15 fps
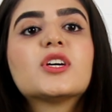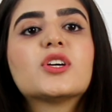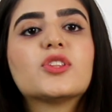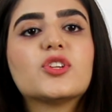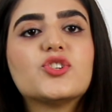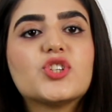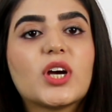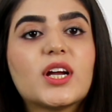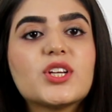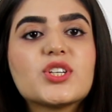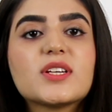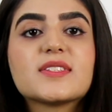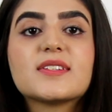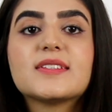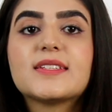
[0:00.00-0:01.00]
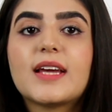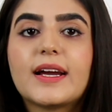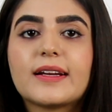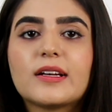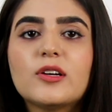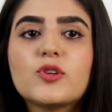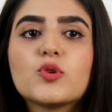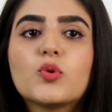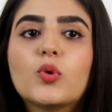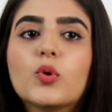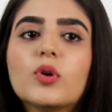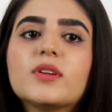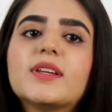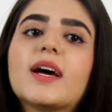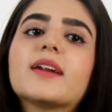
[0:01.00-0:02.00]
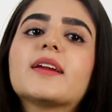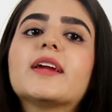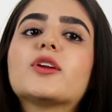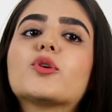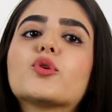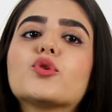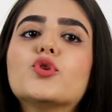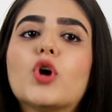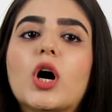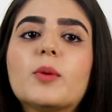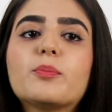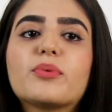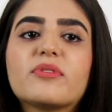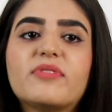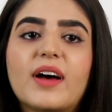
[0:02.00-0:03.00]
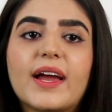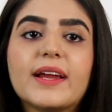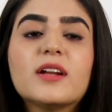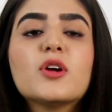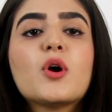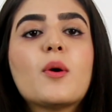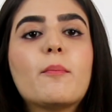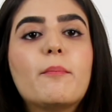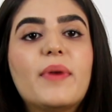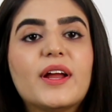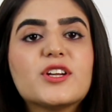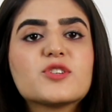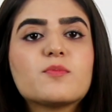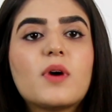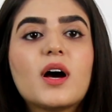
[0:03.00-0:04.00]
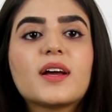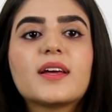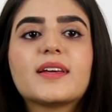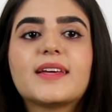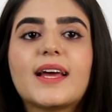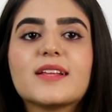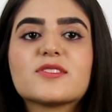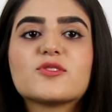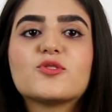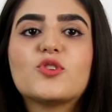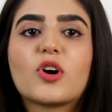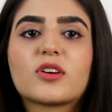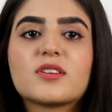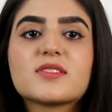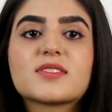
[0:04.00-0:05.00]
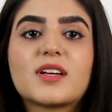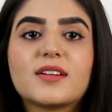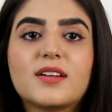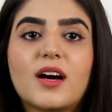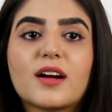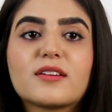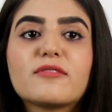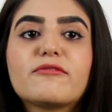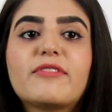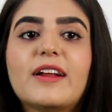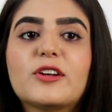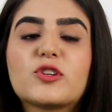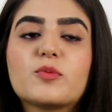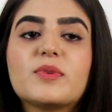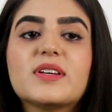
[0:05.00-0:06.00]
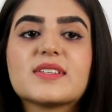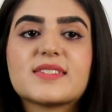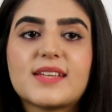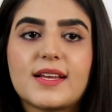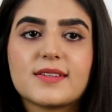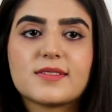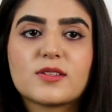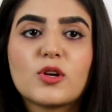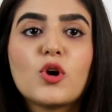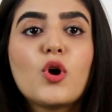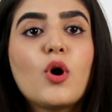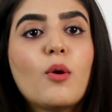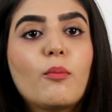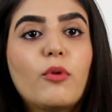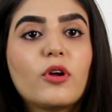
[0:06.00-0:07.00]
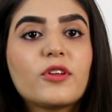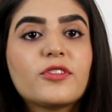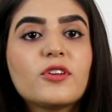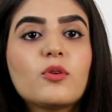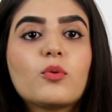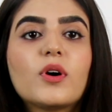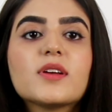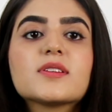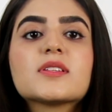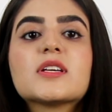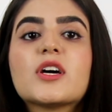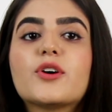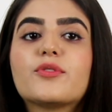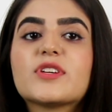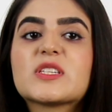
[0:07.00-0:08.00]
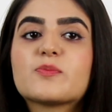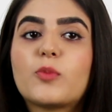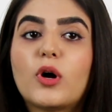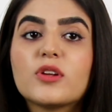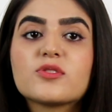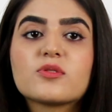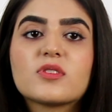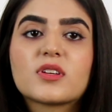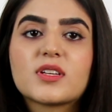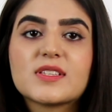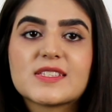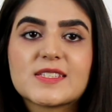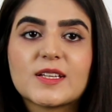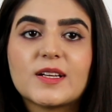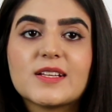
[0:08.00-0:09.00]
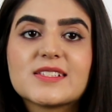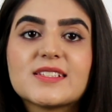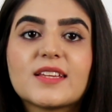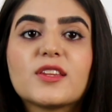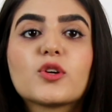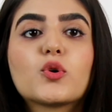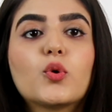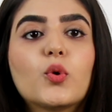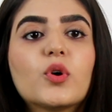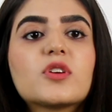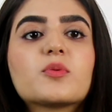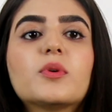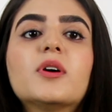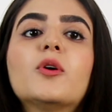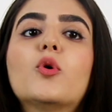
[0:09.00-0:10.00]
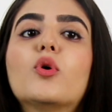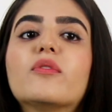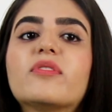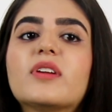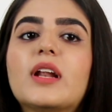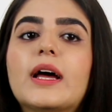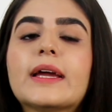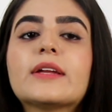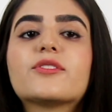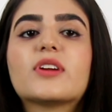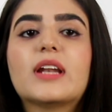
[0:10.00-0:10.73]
the judge is entitled to hold that it could not provide benchmark against the doctor's conduct felt to be assessed. Bolitho was a response to the concerns that the court were overly